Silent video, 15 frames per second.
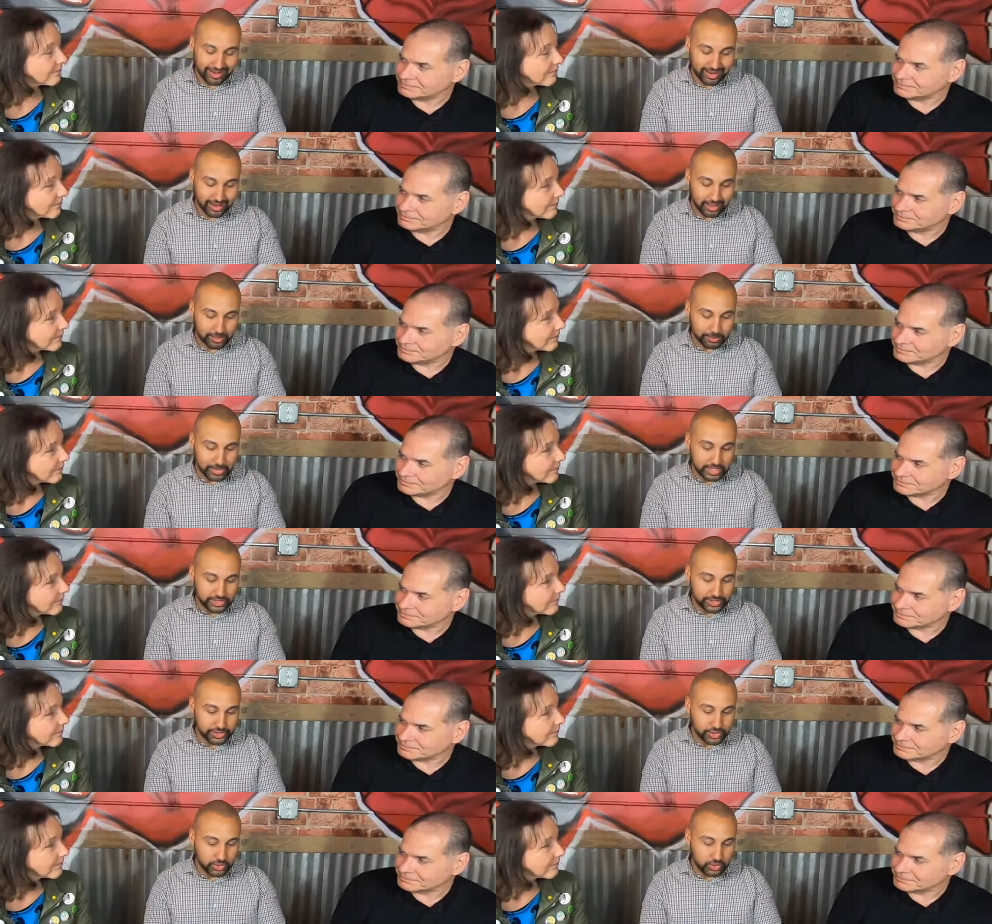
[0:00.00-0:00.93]
Speaker 1: Um, and
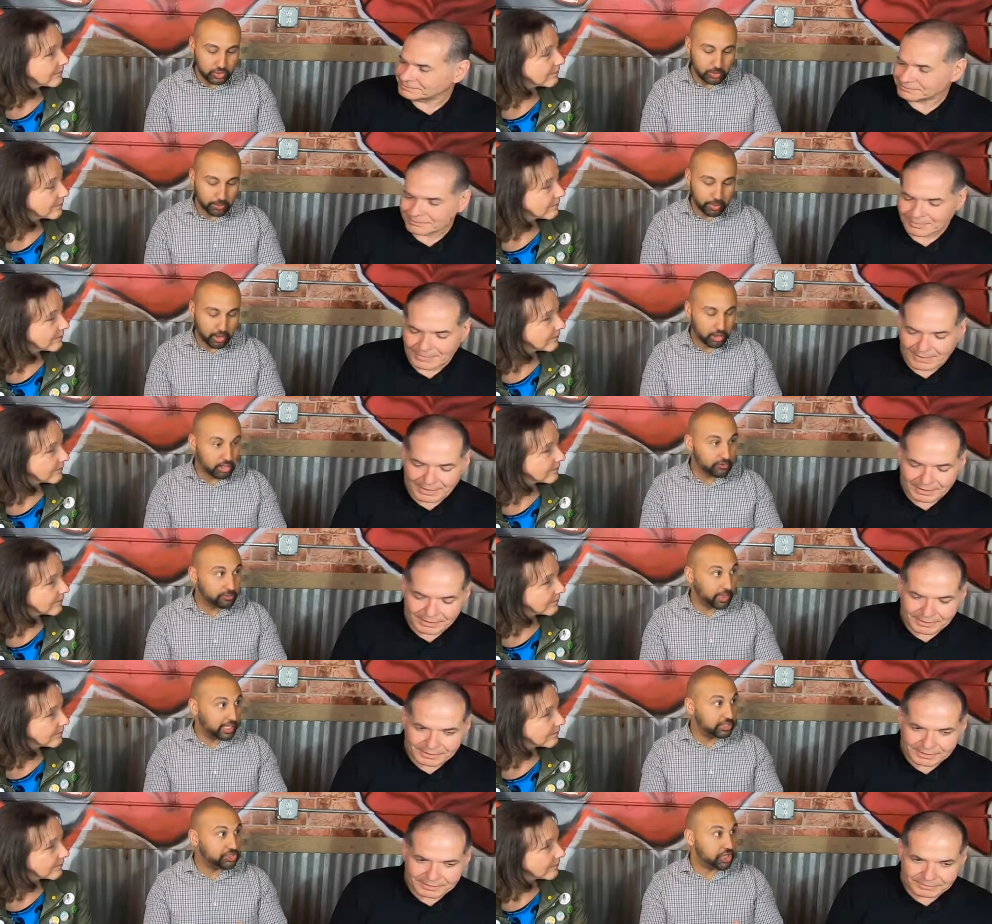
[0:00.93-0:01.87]
so part of
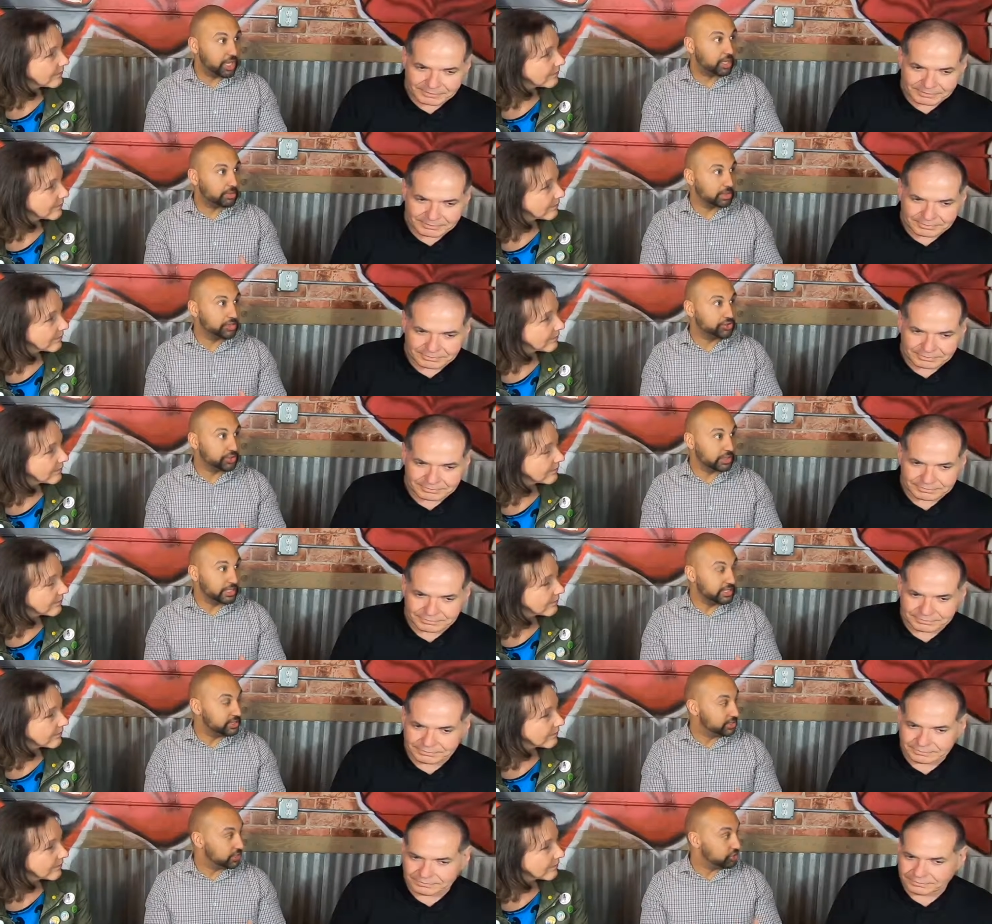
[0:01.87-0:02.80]
my job literally
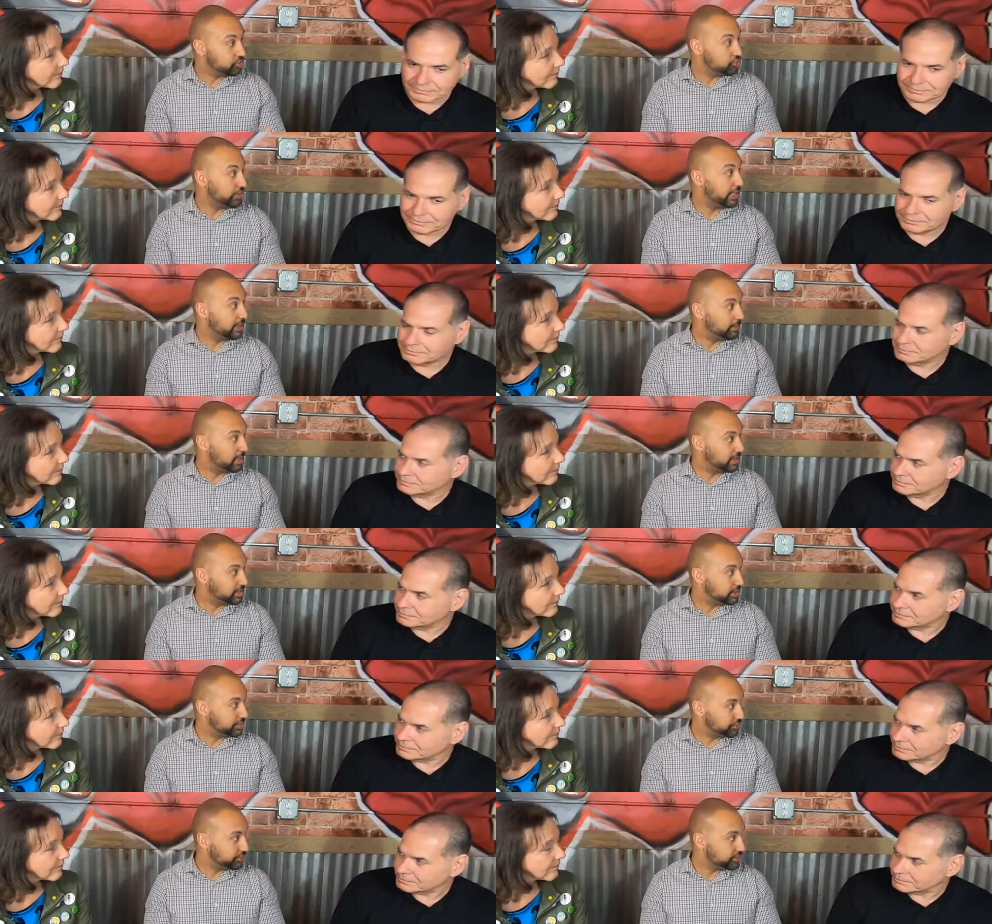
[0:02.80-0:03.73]
is to train my
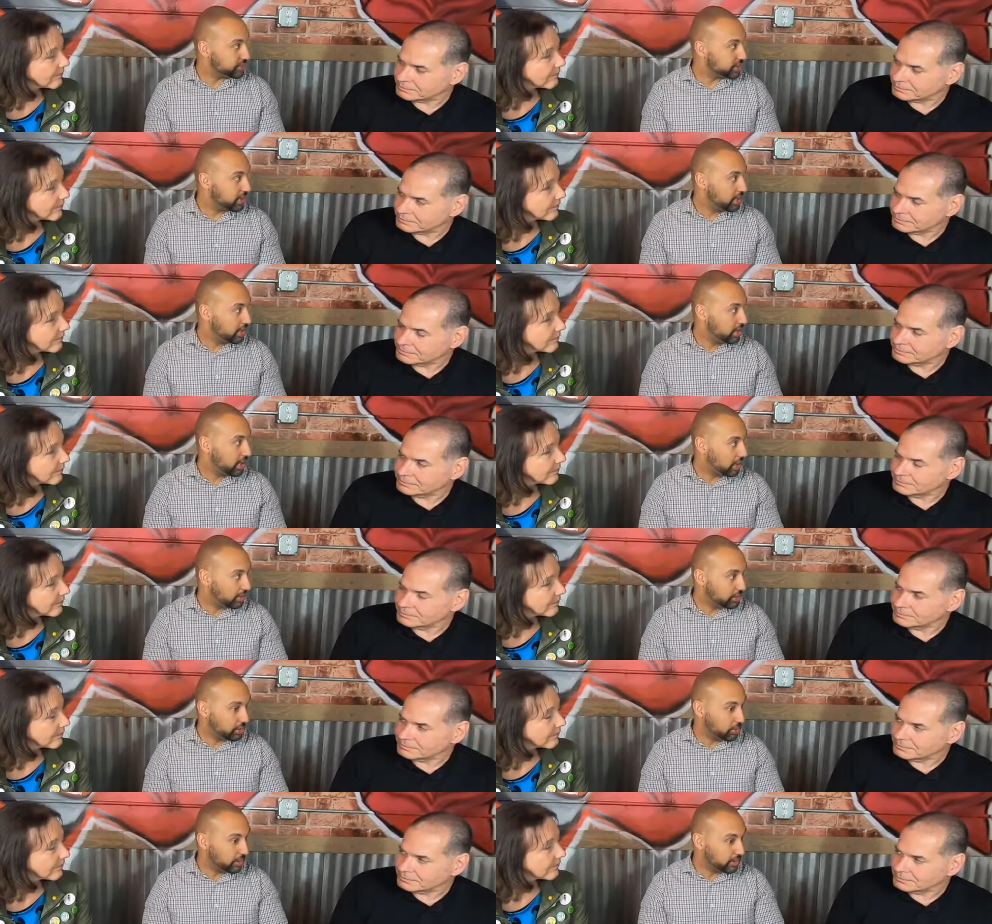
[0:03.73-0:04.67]
teachers, uh,
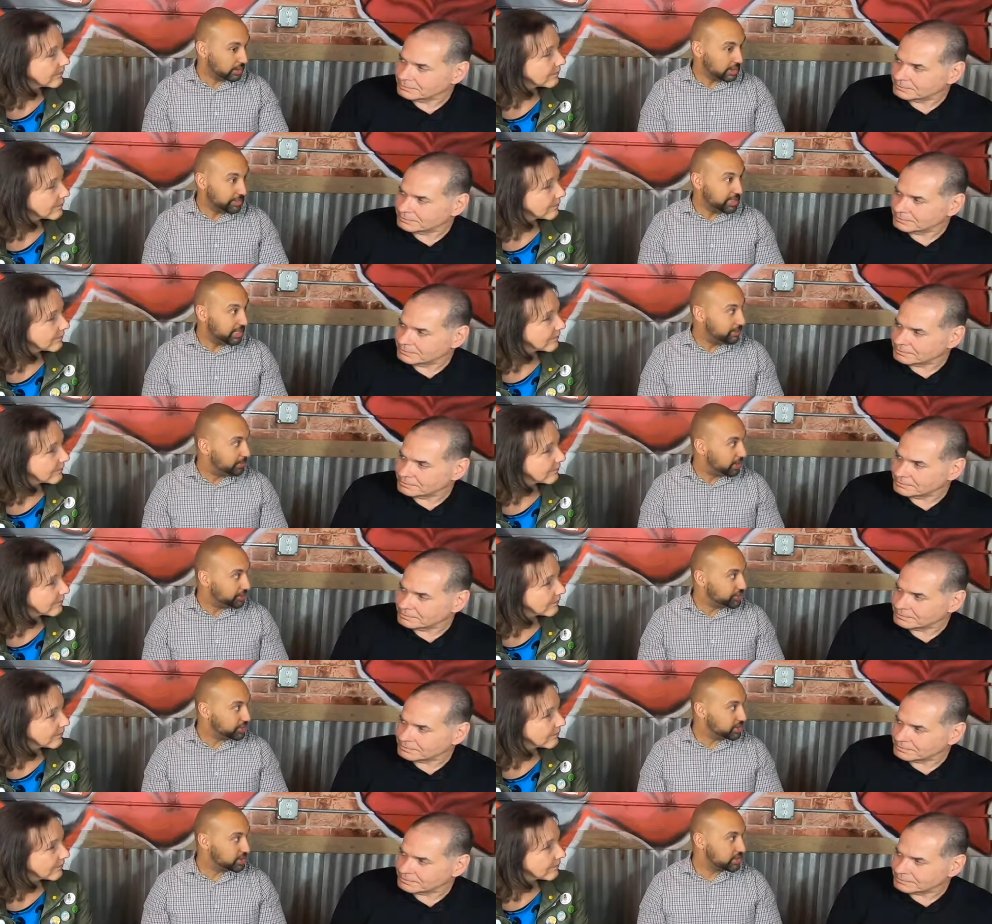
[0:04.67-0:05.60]
you know, with limited
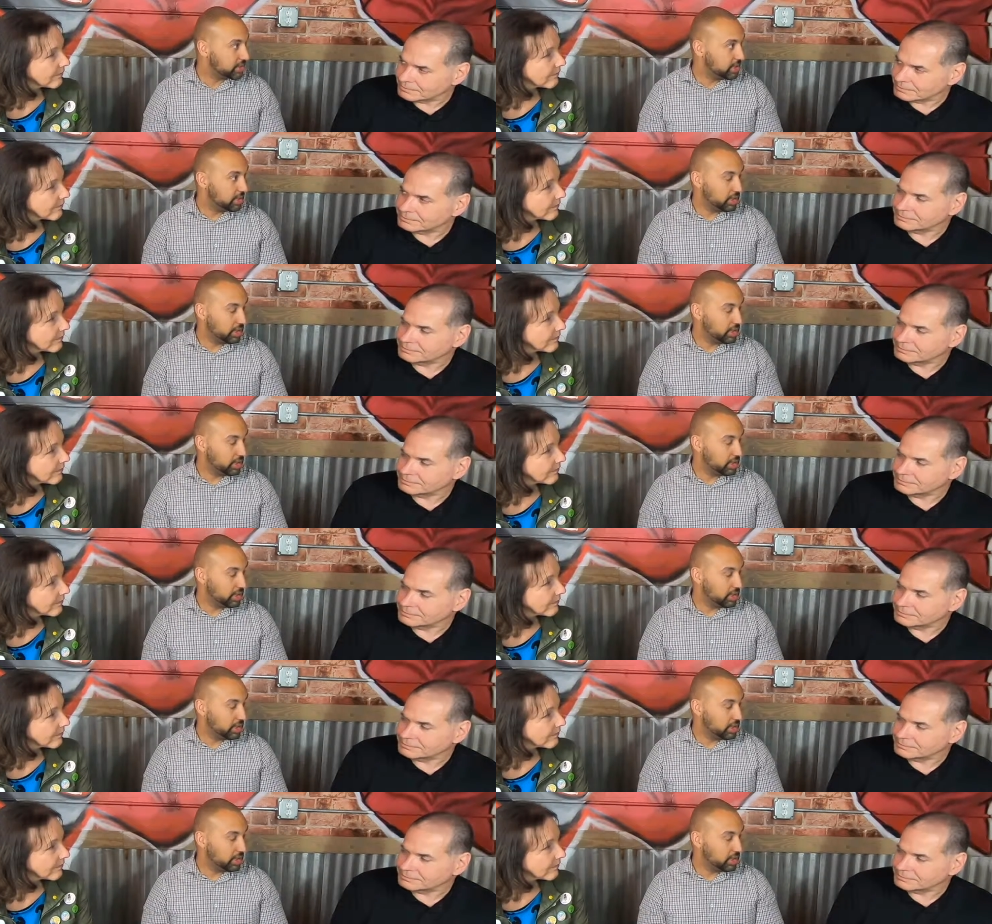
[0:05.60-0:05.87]
budgets.